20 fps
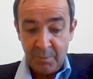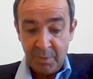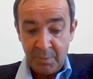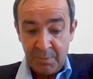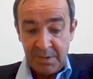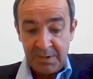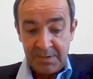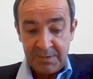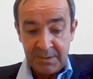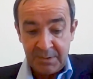
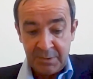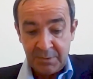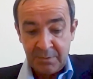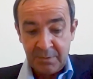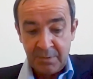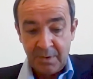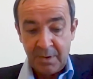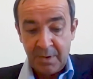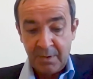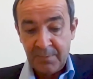
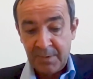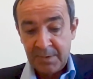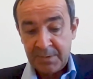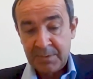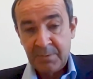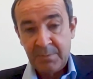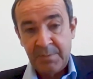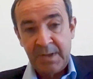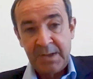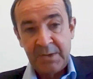mobilization of our
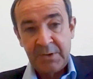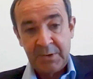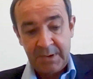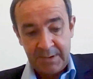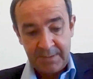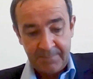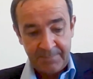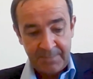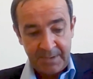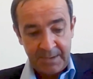supply
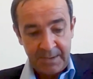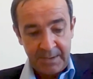chain.